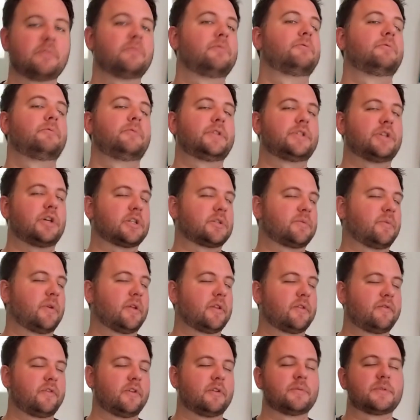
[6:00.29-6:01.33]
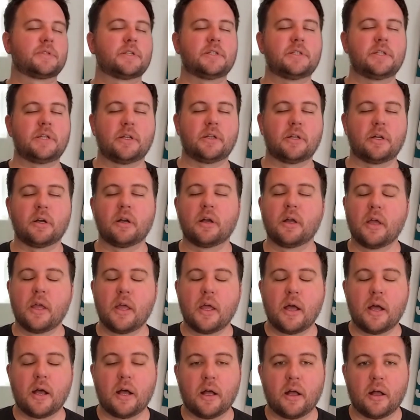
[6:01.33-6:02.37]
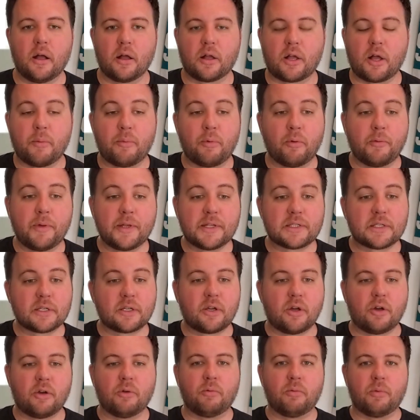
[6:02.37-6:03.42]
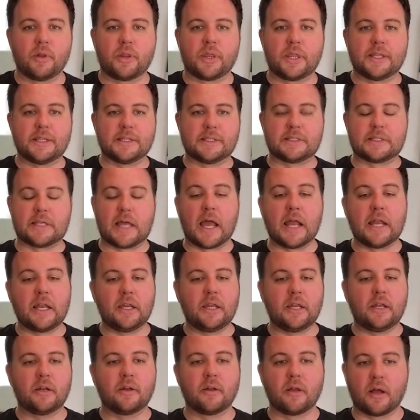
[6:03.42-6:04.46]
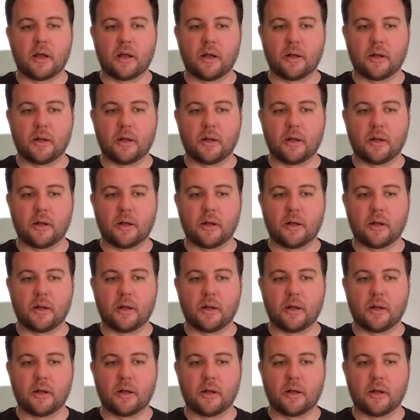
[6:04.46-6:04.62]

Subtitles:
We talked about the Filip Zadina a couple weeks ago with his signing.